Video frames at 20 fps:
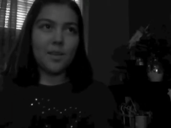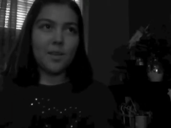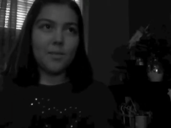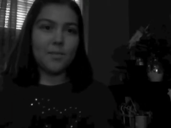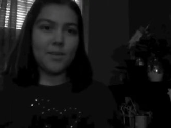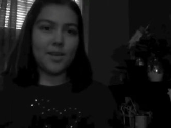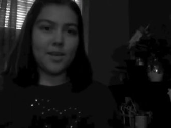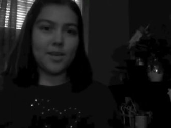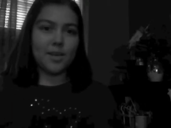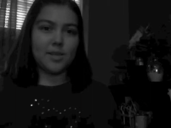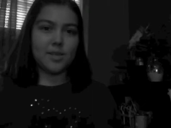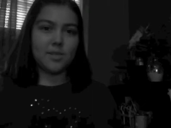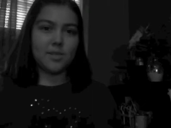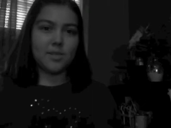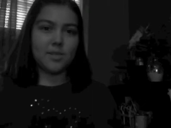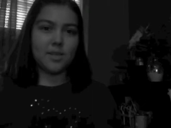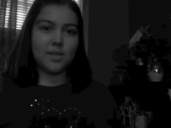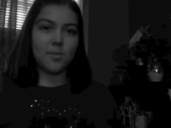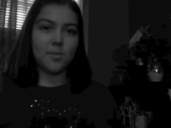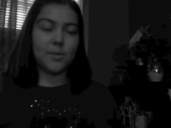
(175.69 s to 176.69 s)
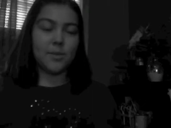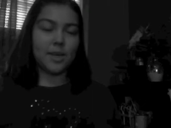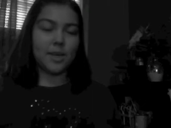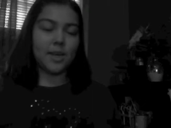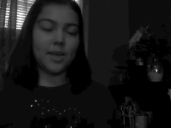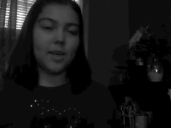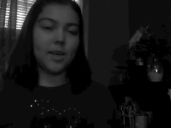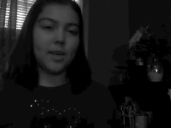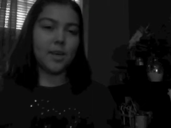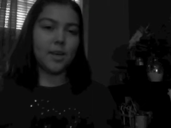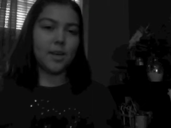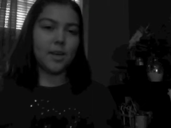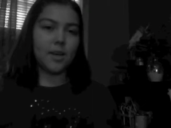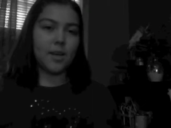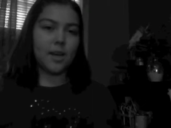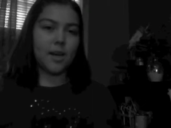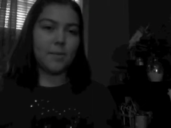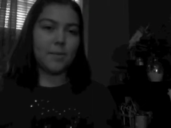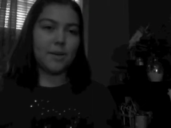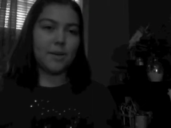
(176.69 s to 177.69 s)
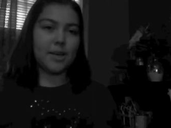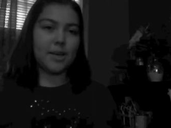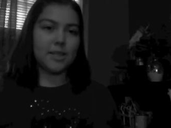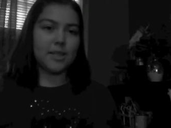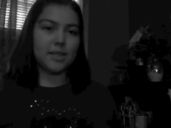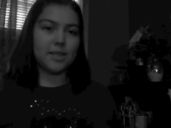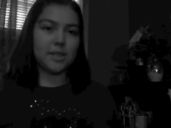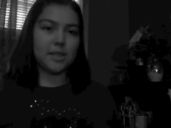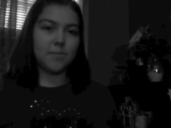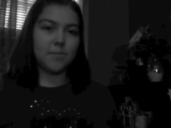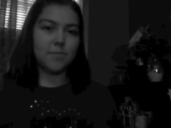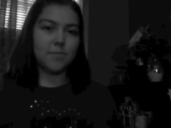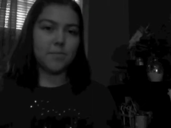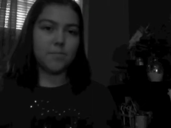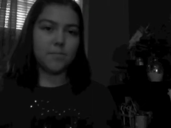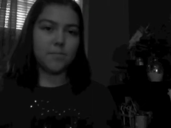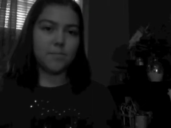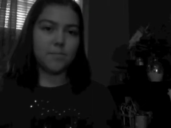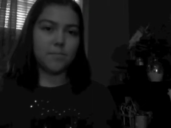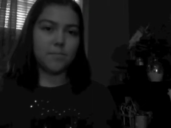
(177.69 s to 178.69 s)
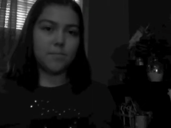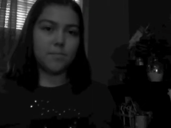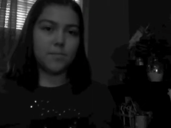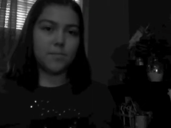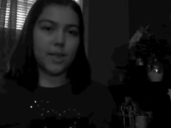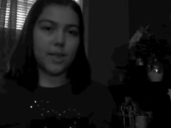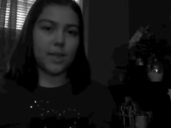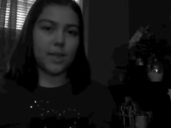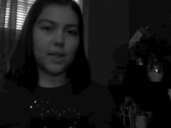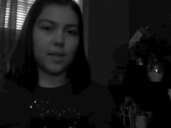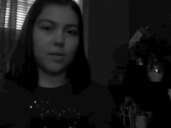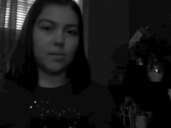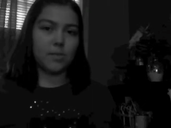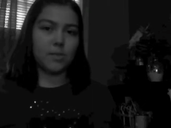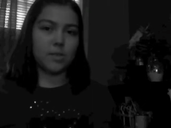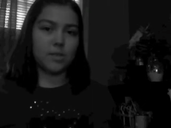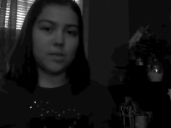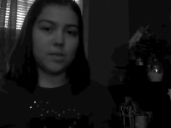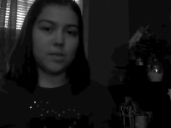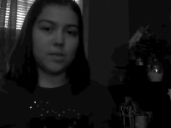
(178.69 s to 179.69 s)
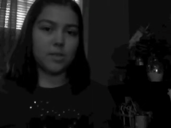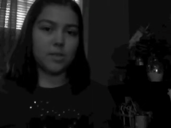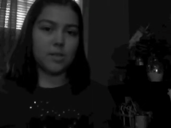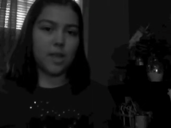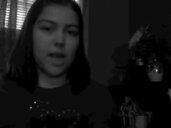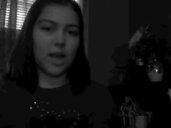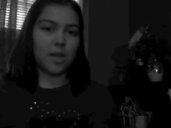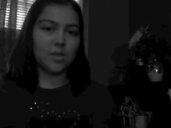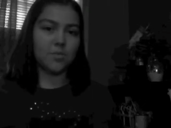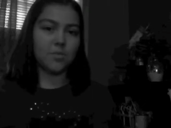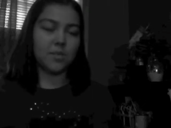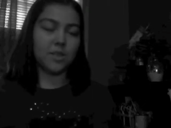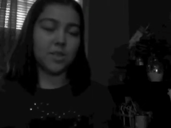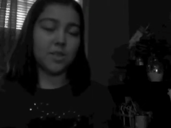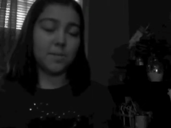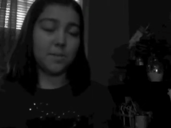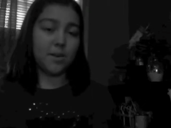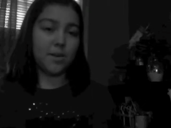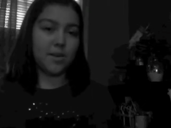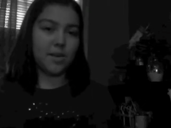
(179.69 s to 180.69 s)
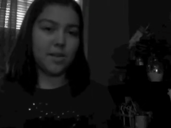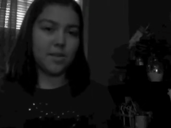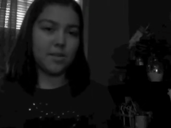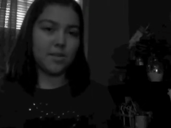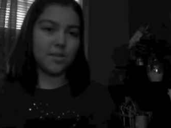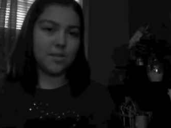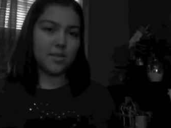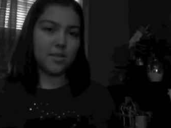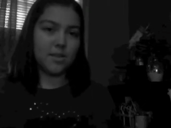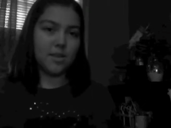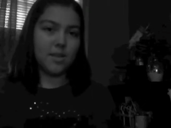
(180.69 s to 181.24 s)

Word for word: because in the beginning I made it seem like it was an actual experience